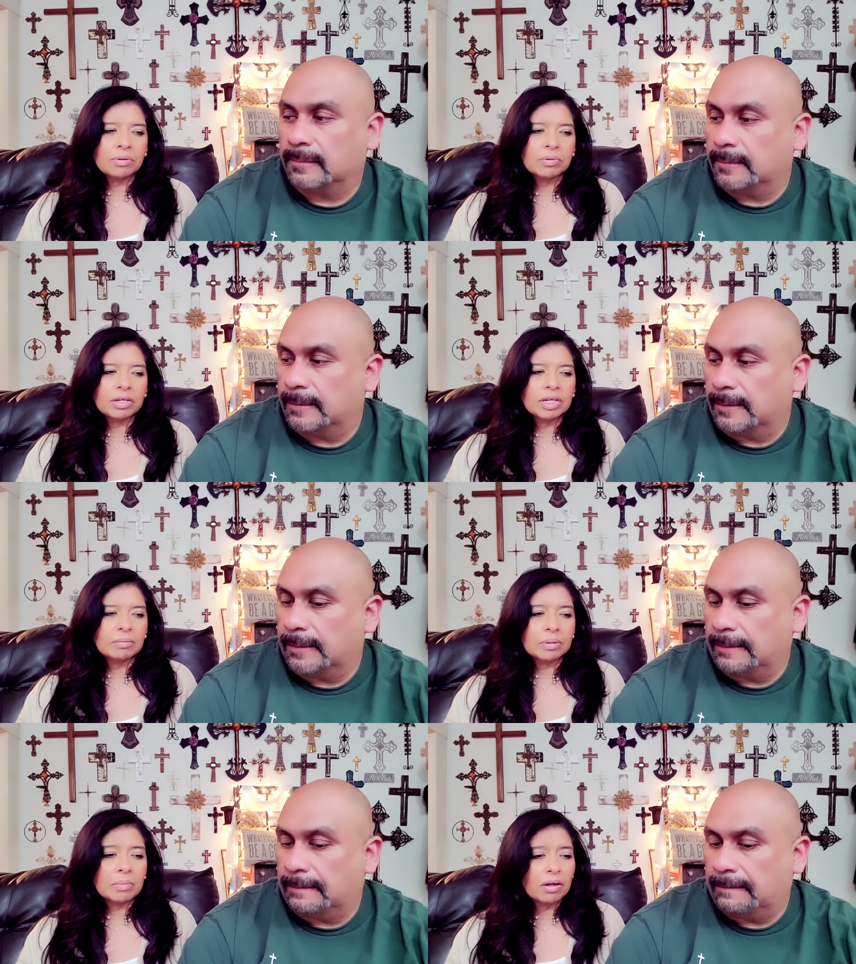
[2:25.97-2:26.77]
Speaker 1: We want to
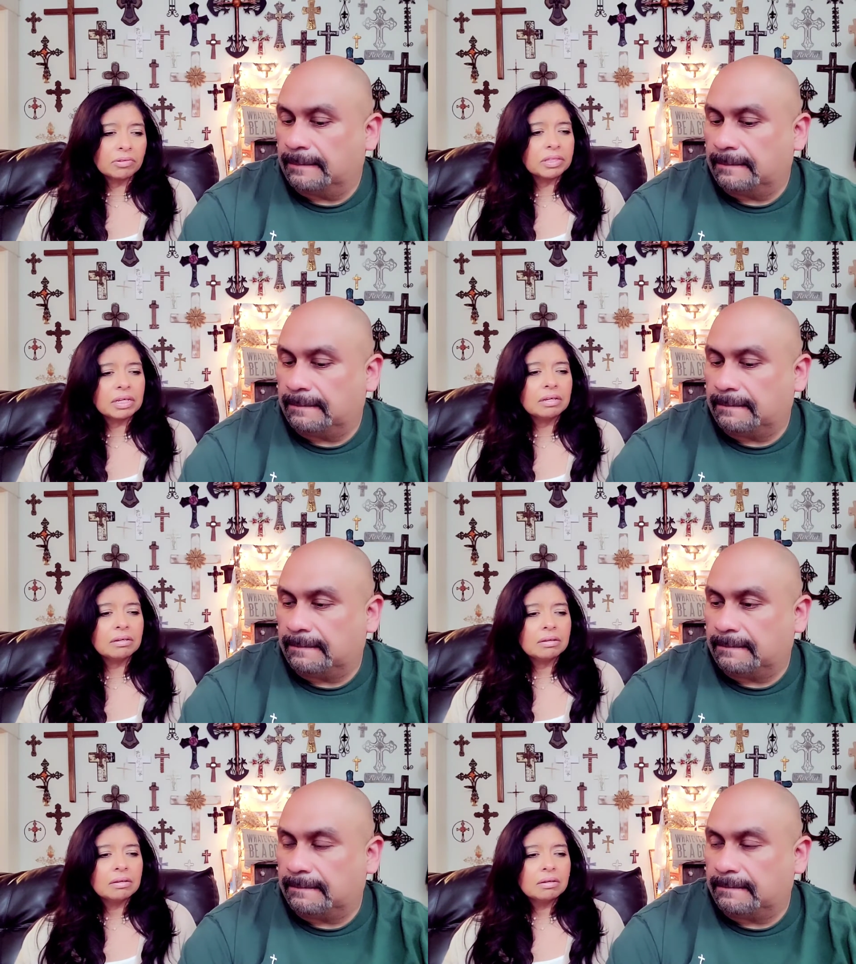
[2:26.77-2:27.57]
keep them healthy.
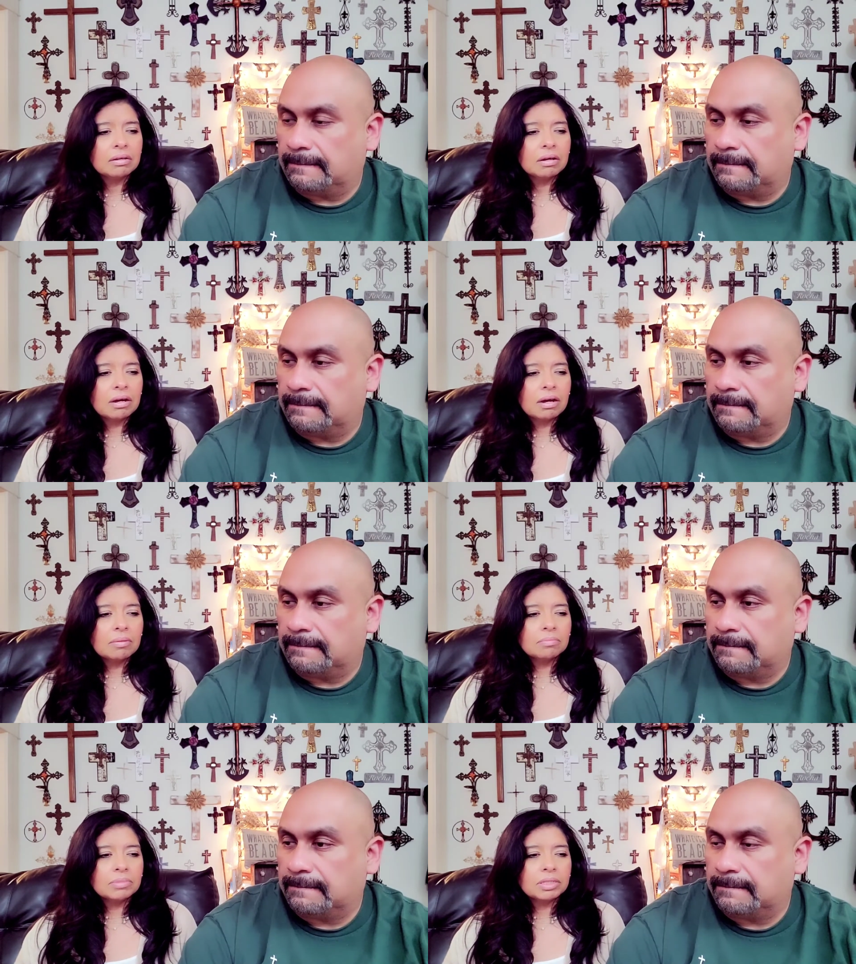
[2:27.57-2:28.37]
Mm-hmm.
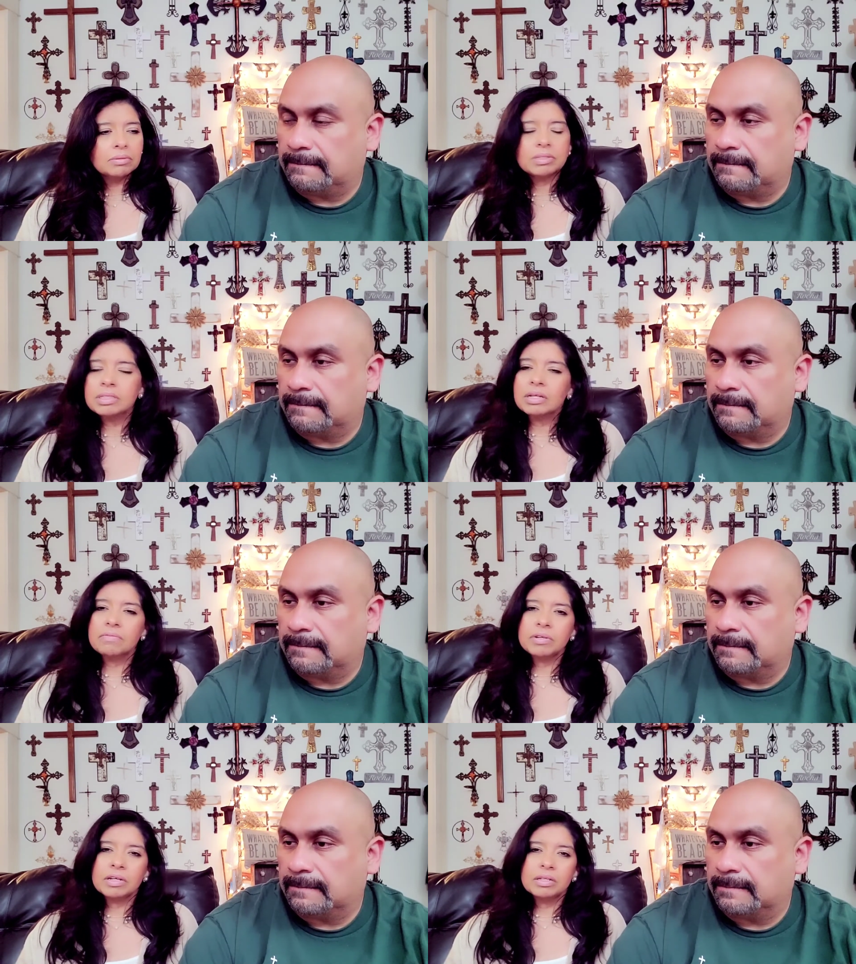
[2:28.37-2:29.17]
Um, so it's
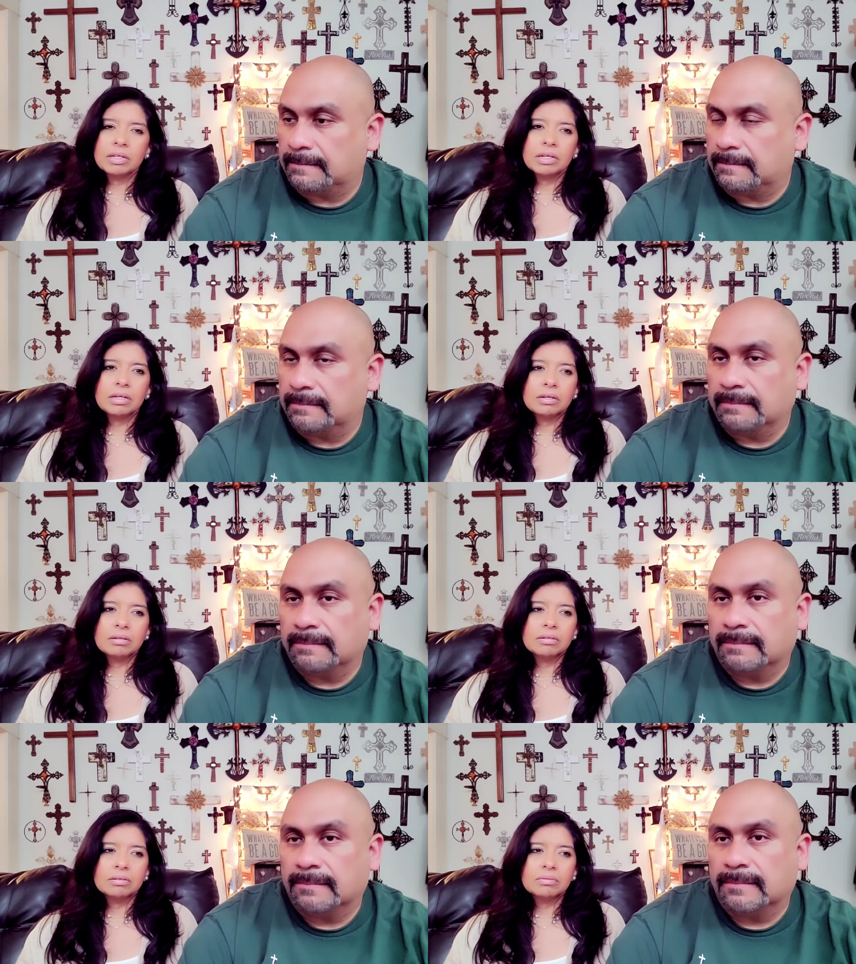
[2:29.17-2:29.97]
definitely
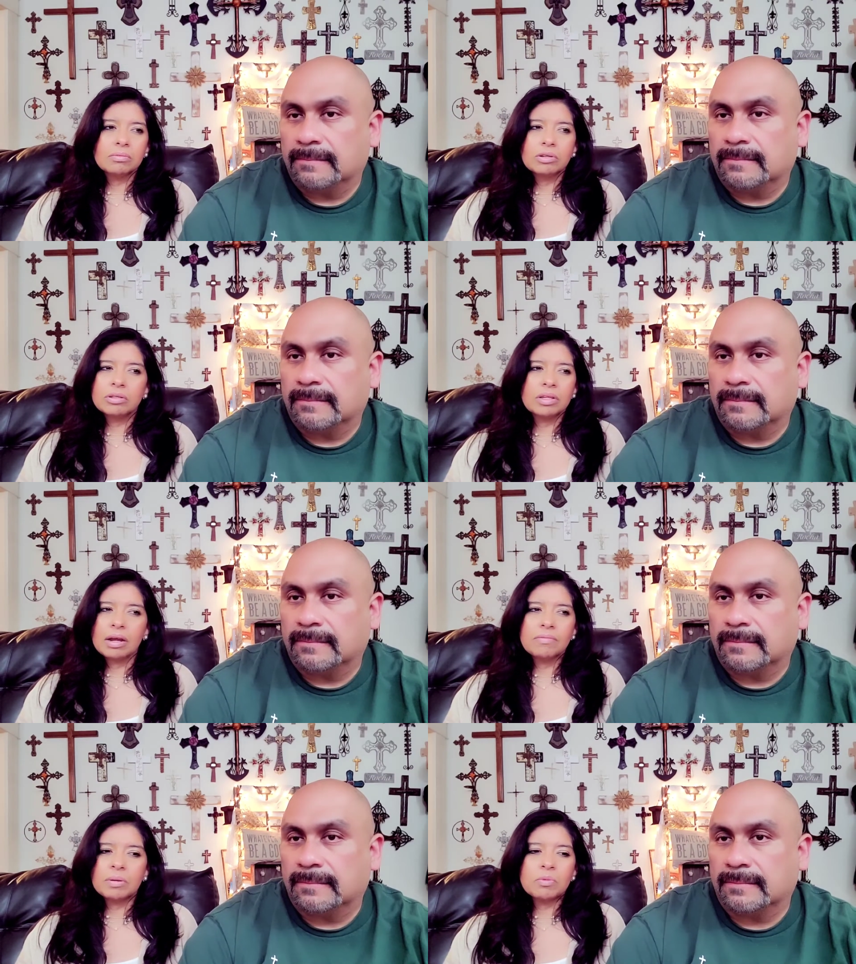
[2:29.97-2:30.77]
worth
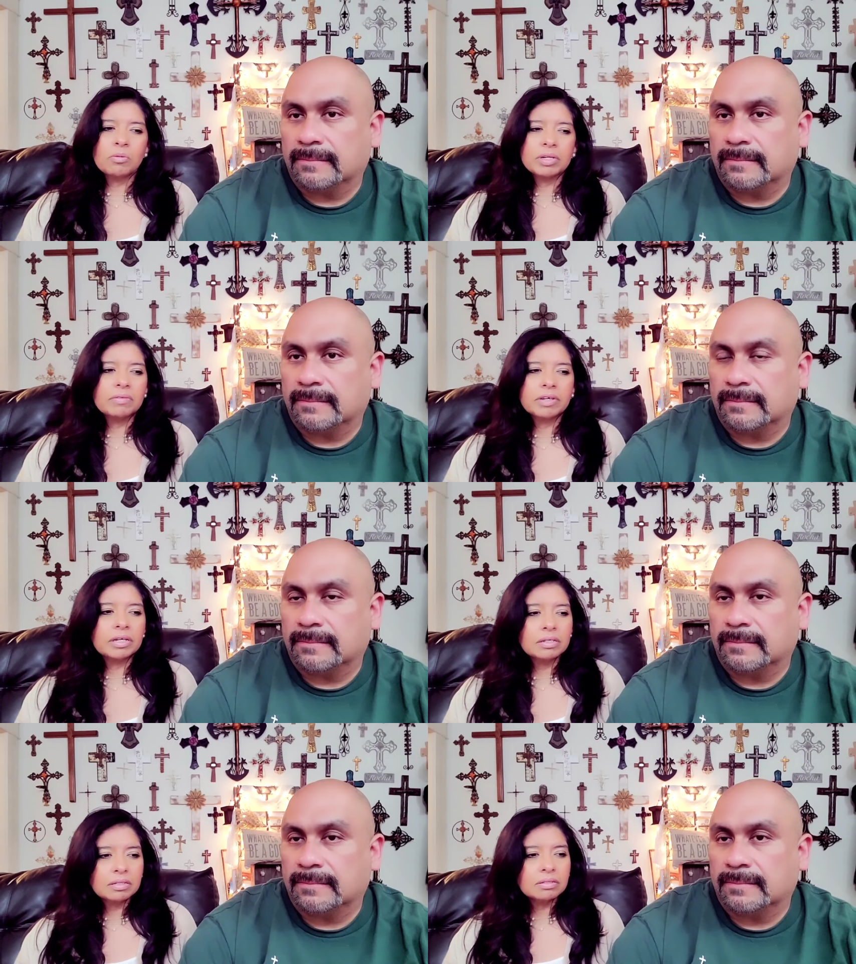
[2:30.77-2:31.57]
every moment of
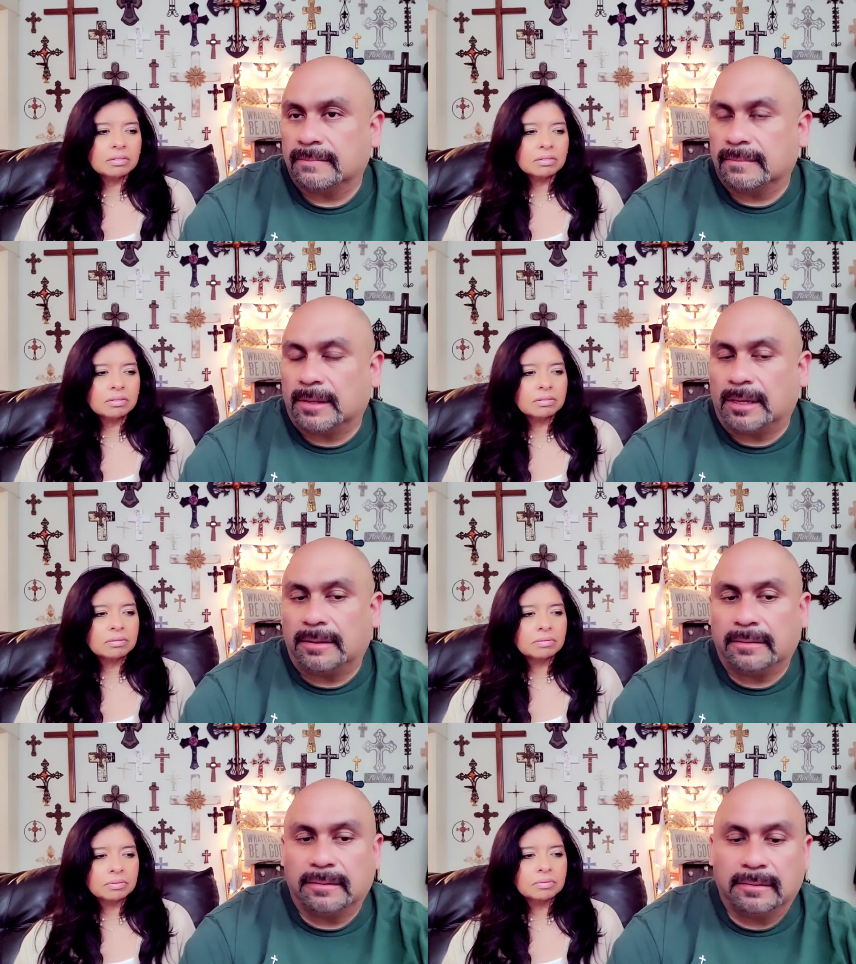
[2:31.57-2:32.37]
it.
Speaker 2: Yeah.
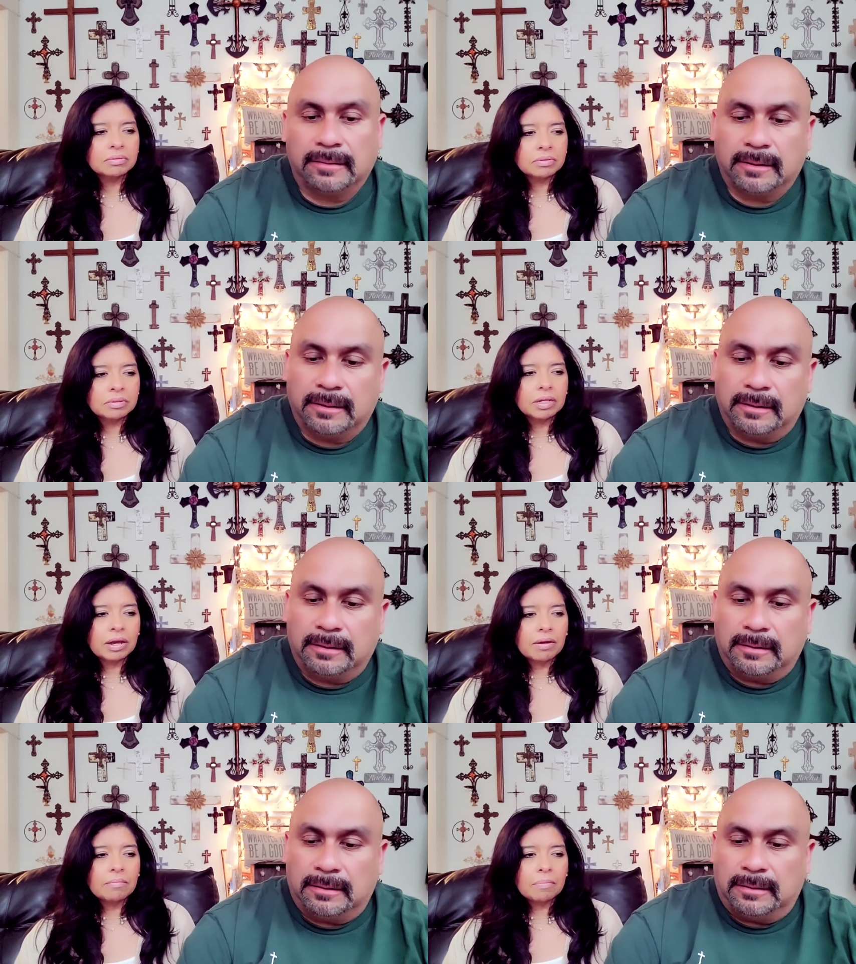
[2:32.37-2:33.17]

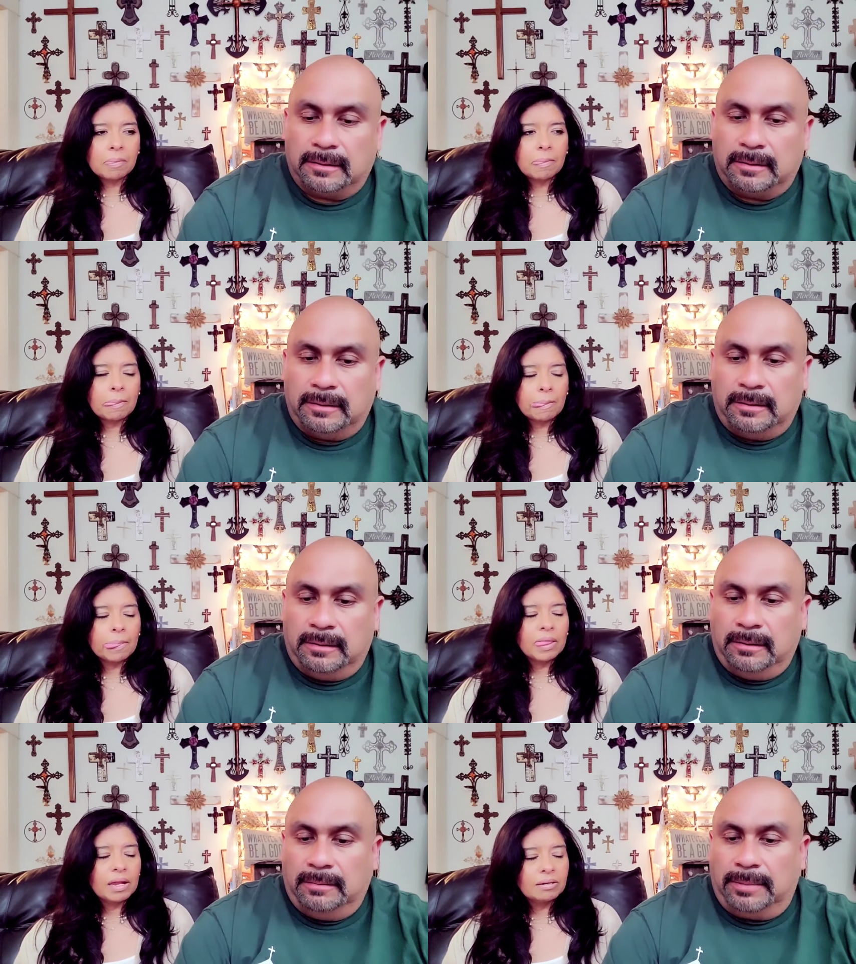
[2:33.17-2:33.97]
Speaker 1: Yeah.
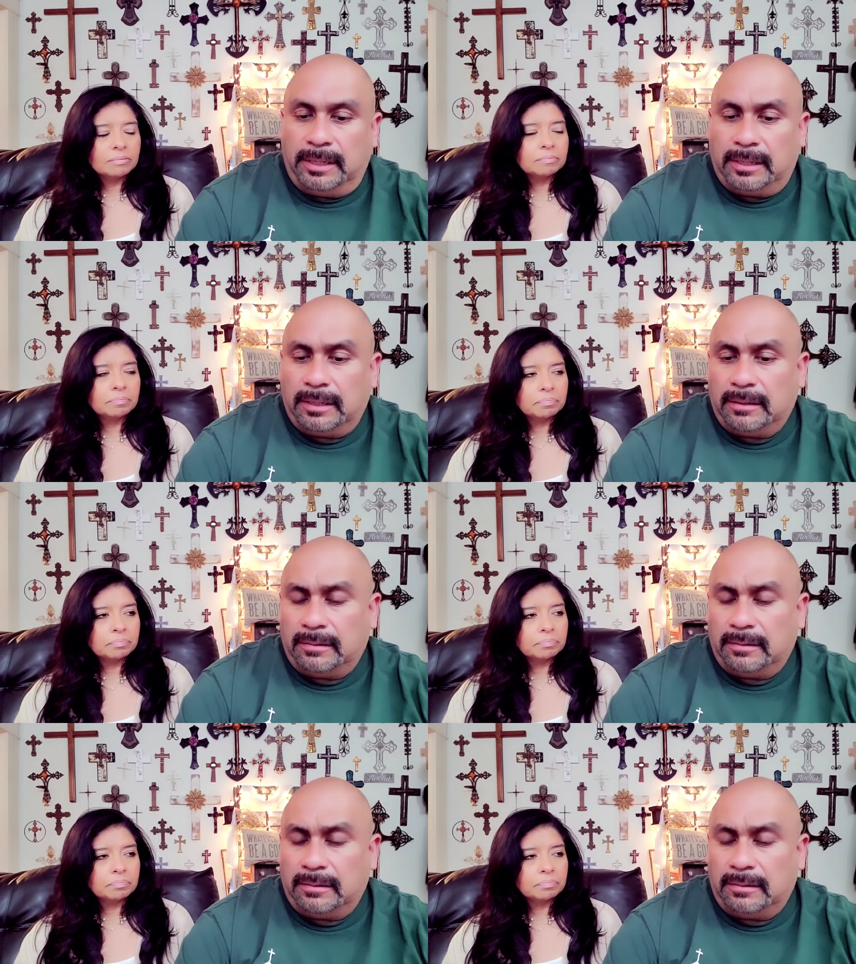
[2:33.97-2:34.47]
Speaker 2: But, you